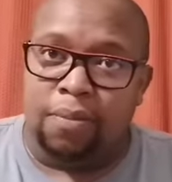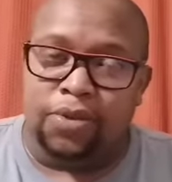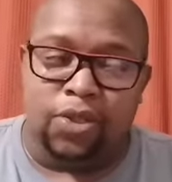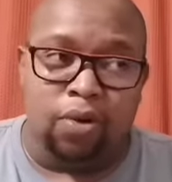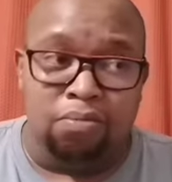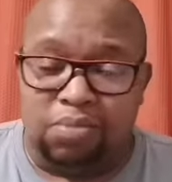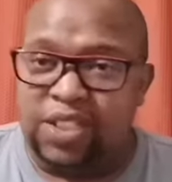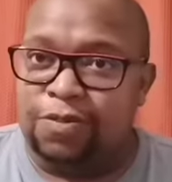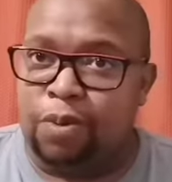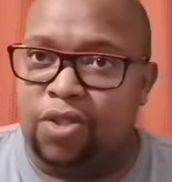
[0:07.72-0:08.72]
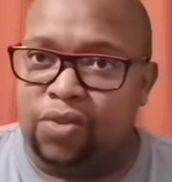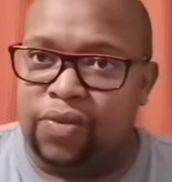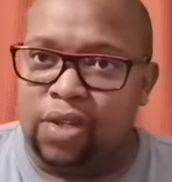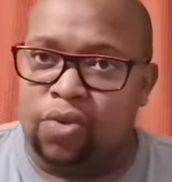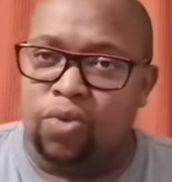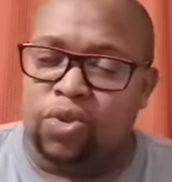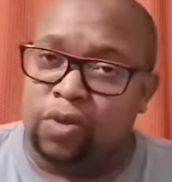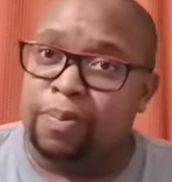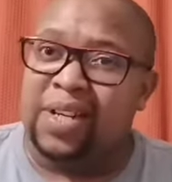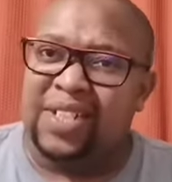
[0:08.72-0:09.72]
So these points were very
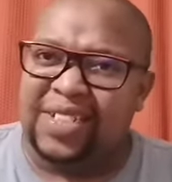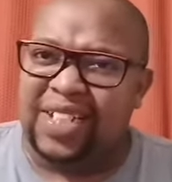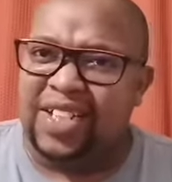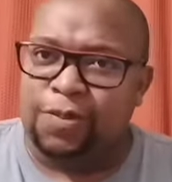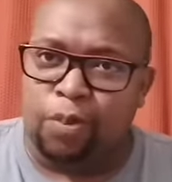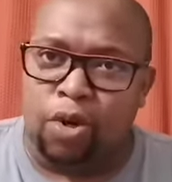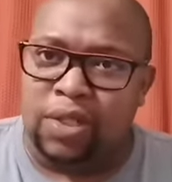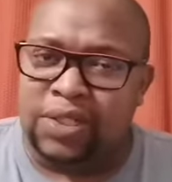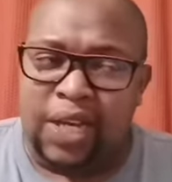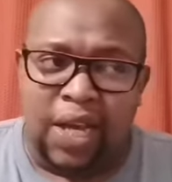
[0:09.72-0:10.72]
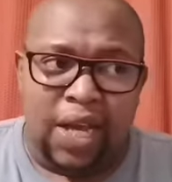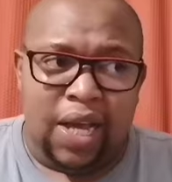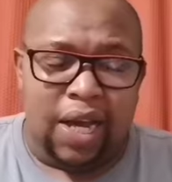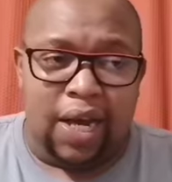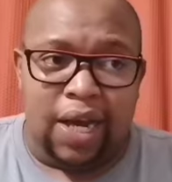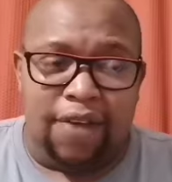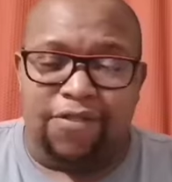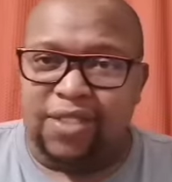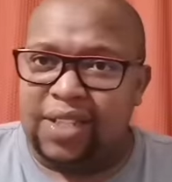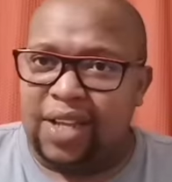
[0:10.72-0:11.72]
crucial, but it shared spoils. I have
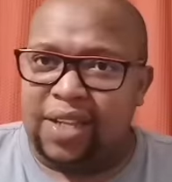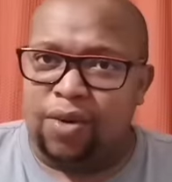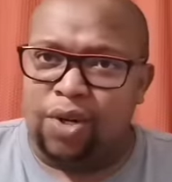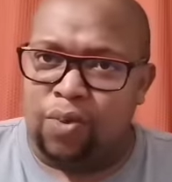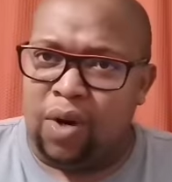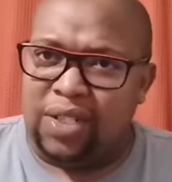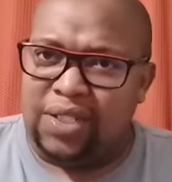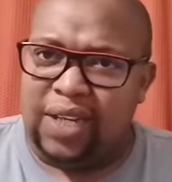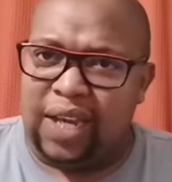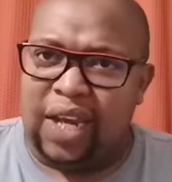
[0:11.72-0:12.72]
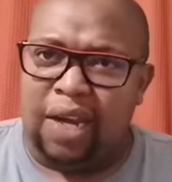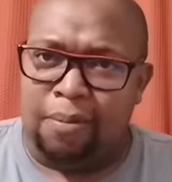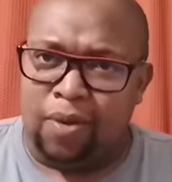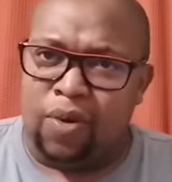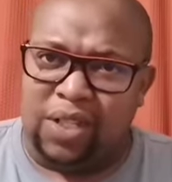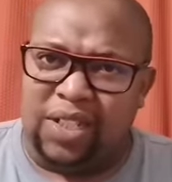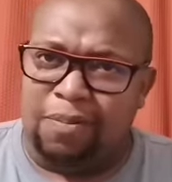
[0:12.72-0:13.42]
to say, I think when you watch the game, the win